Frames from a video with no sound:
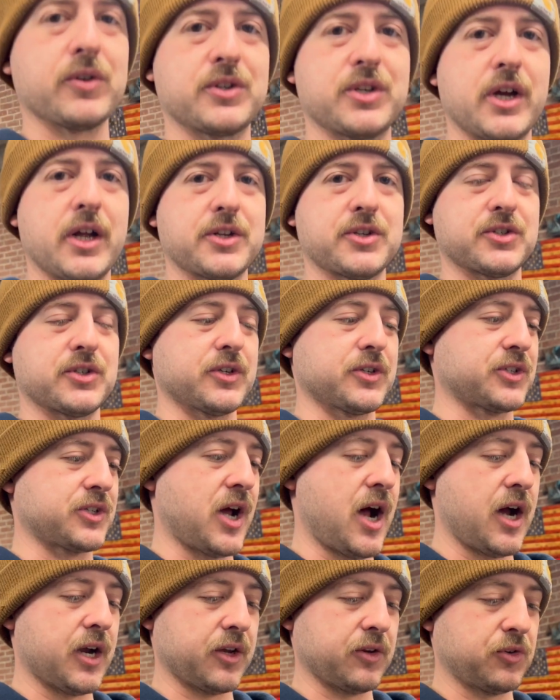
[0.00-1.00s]
touched a
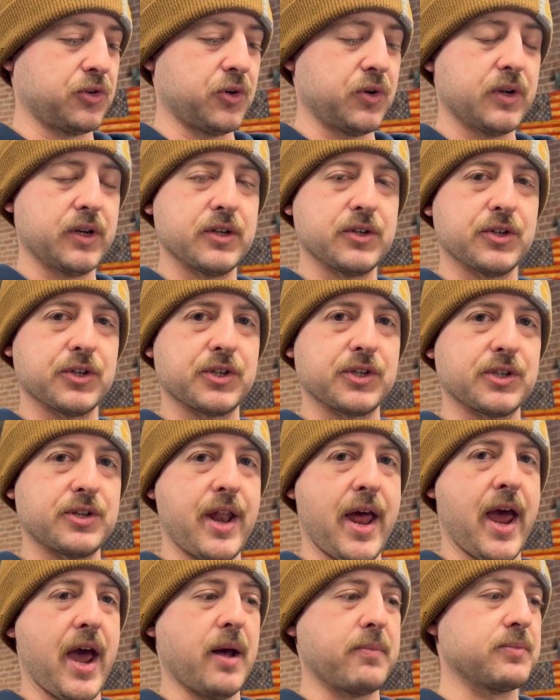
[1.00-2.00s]
socket to it, it just
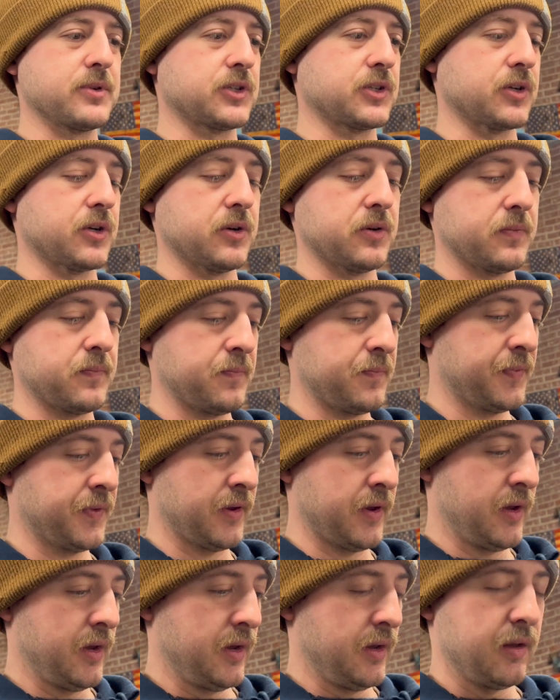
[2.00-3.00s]
snapped. So
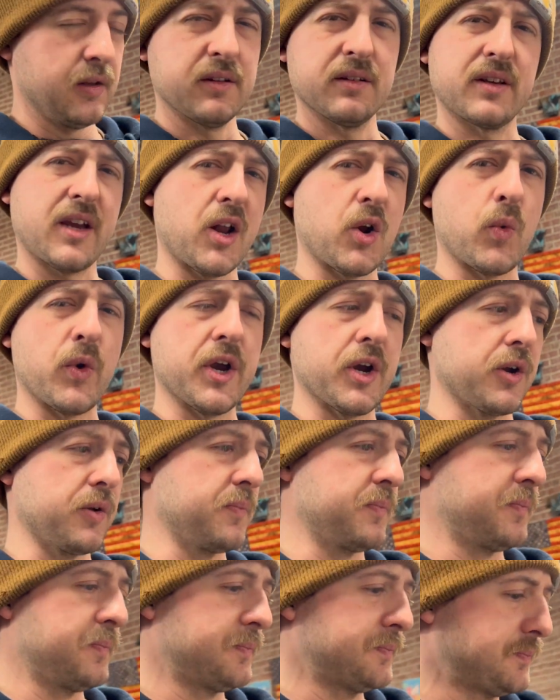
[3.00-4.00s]
kind of
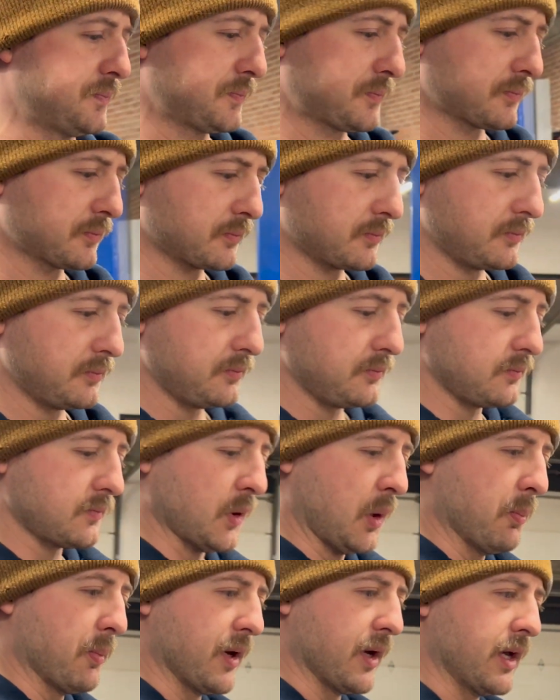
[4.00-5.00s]
weird.
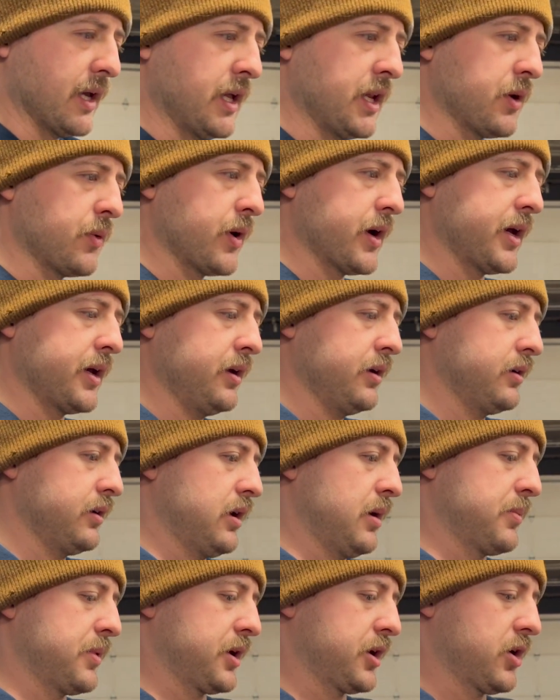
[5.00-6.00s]
But anyway,
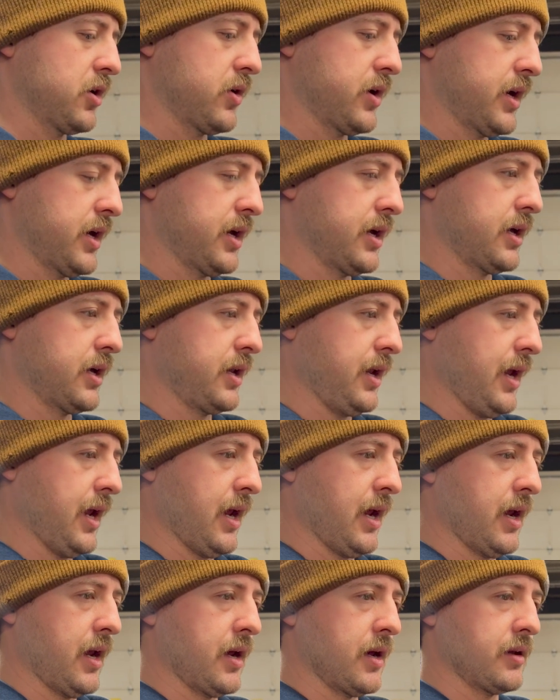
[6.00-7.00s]
I'm gonna go ahead
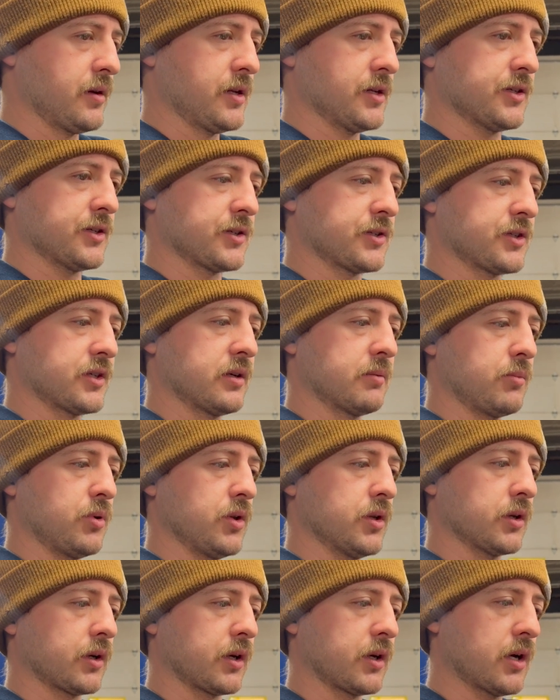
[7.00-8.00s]
and
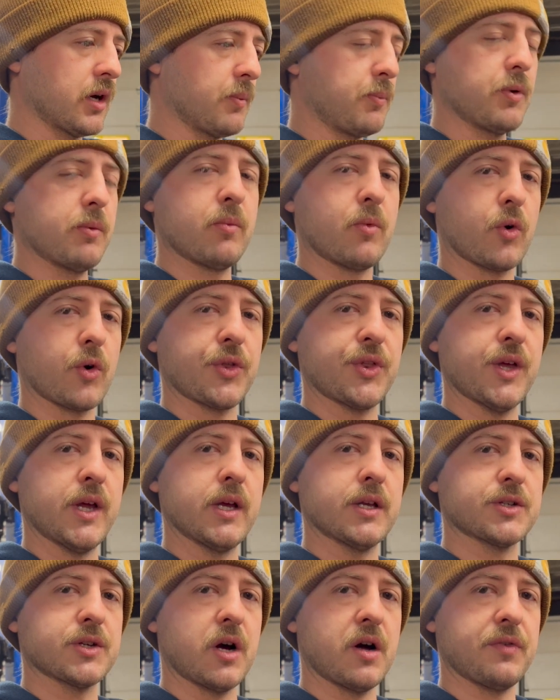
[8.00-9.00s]
disassemble a couple more
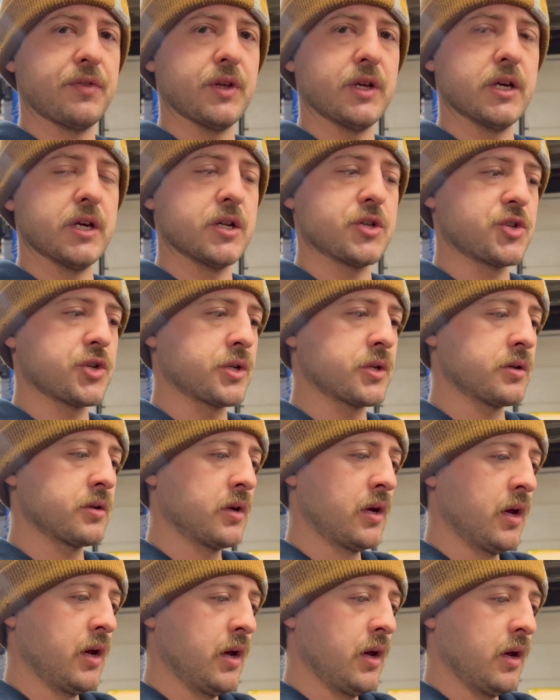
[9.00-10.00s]
things off the
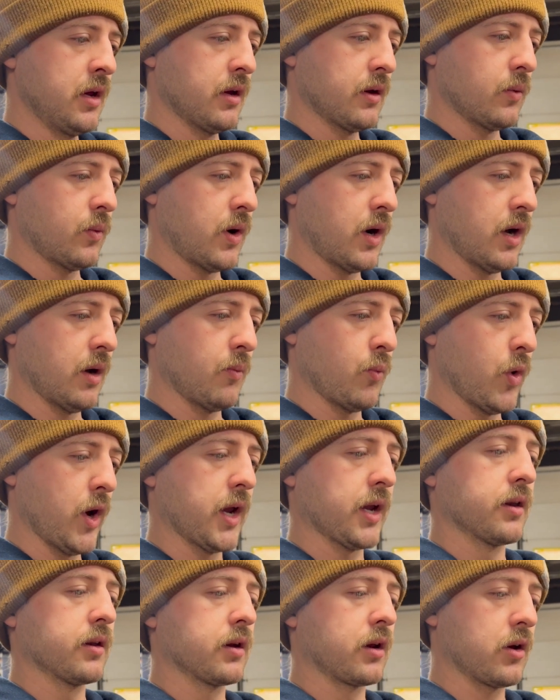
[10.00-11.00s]
engine while I'm
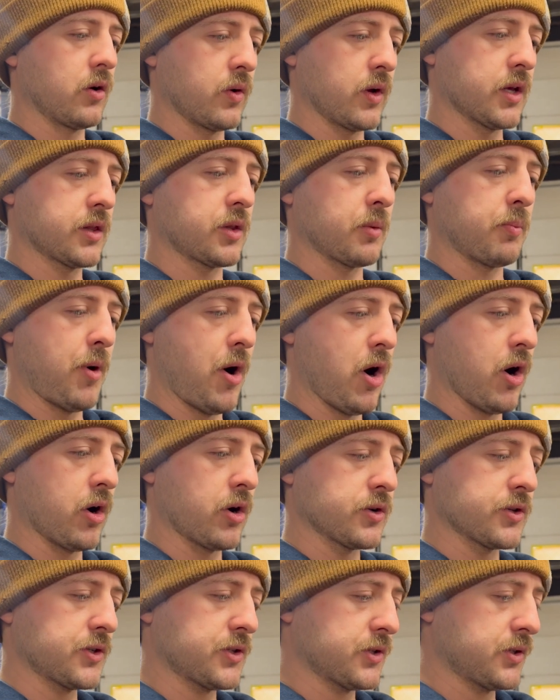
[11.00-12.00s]
waiting to go get the
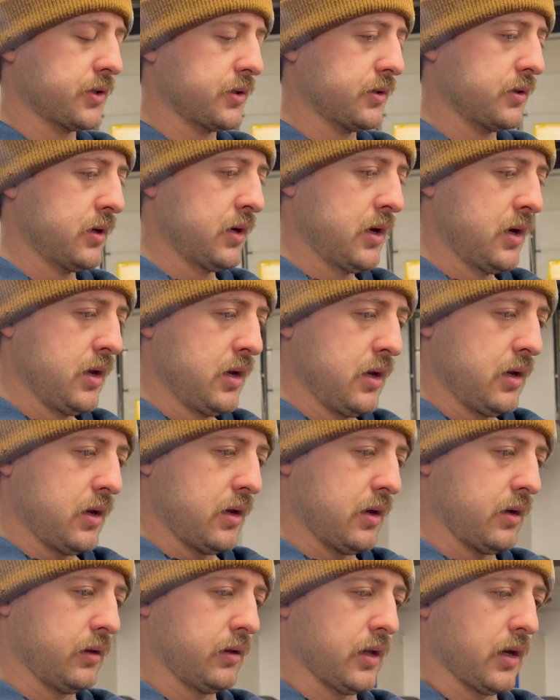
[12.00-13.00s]
parts.
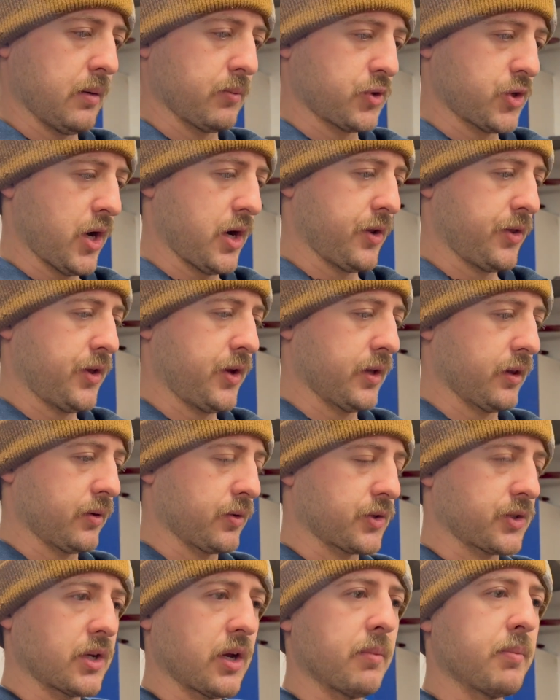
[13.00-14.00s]
And then I'm trying to think,
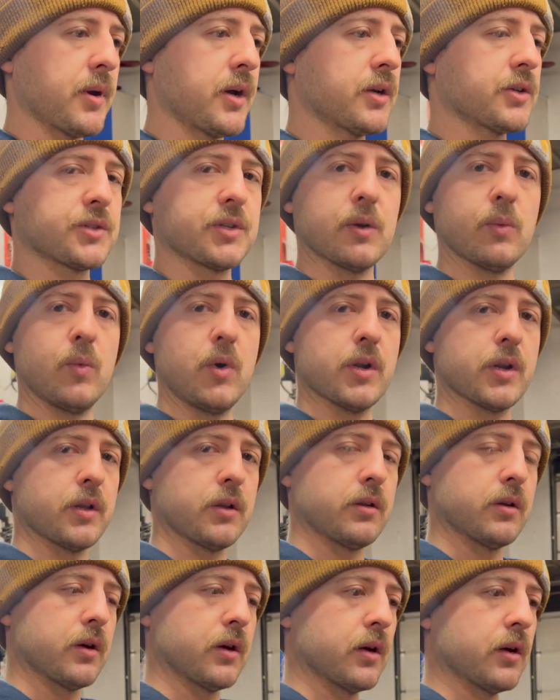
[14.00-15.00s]
there's something else I
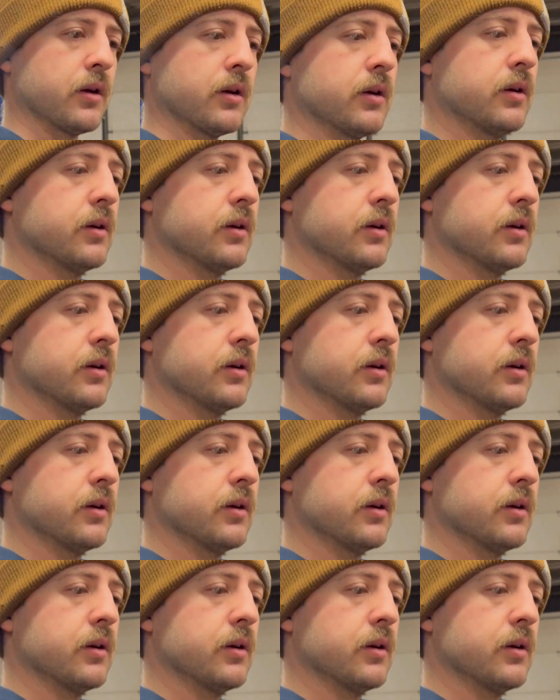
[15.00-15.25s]
wanted to